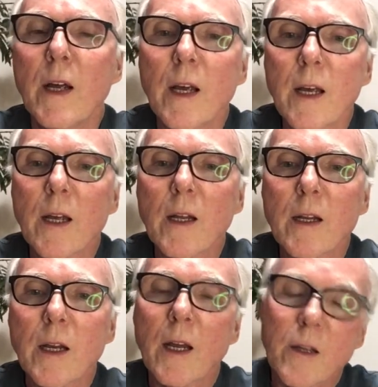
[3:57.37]
And
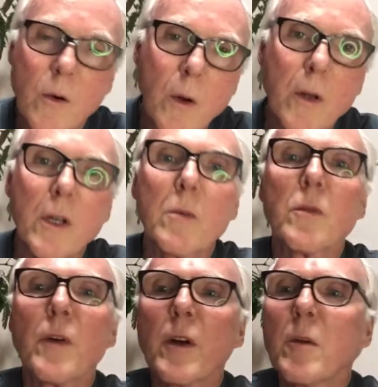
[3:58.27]
again, the quality was
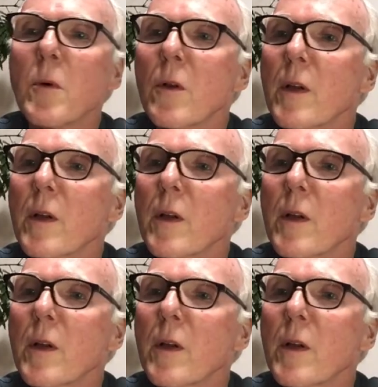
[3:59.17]
variable.